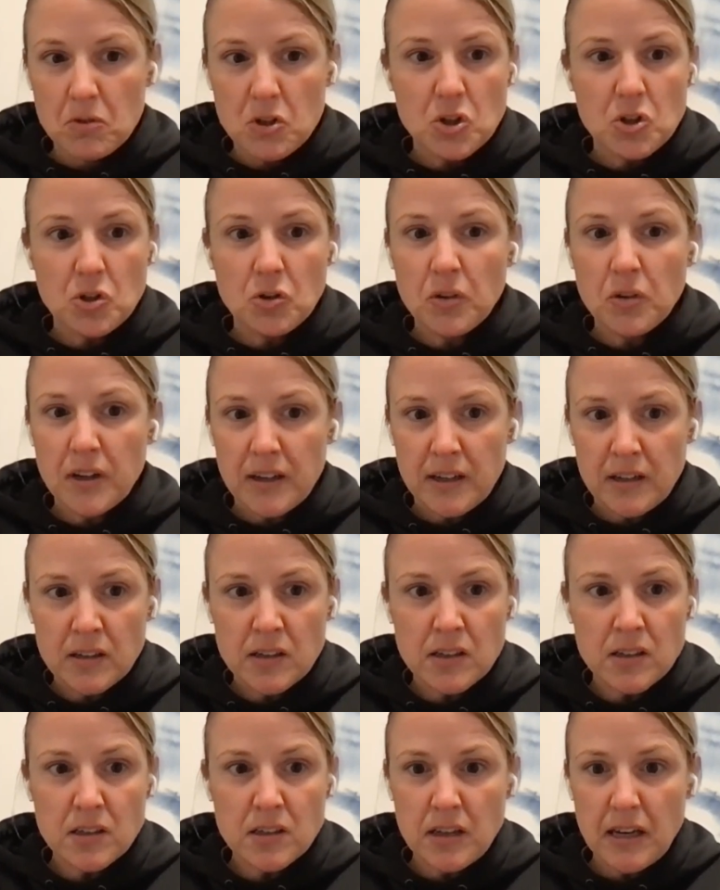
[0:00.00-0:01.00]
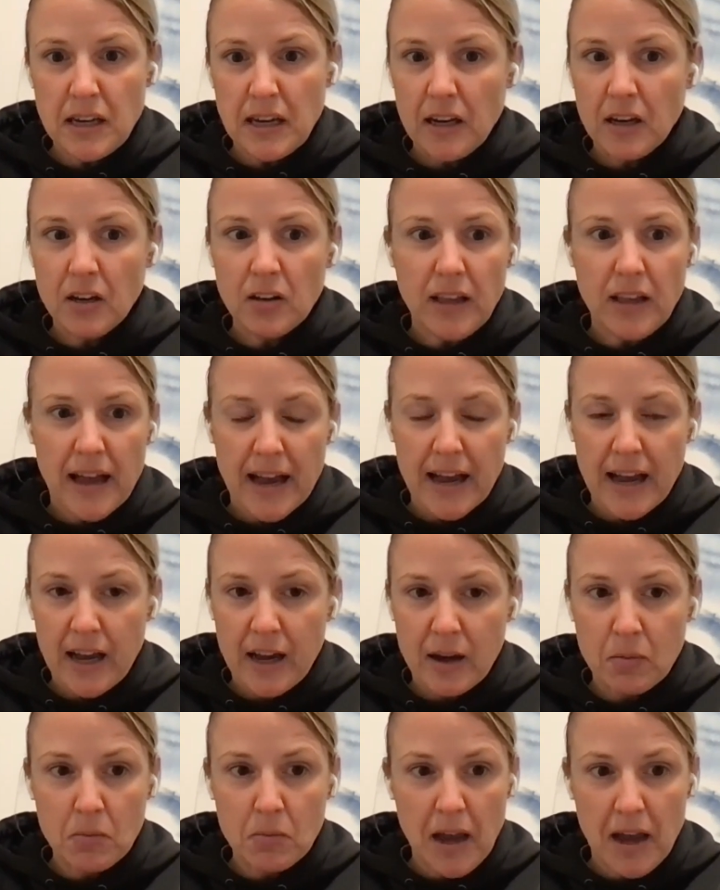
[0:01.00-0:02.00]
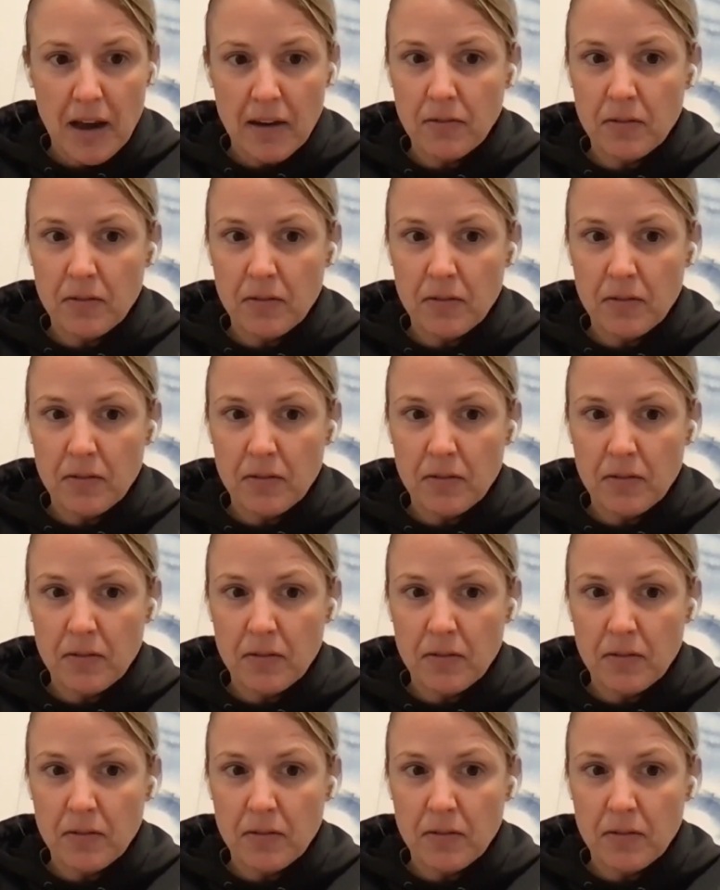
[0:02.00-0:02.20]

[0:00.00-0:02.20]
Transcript: students in a lab,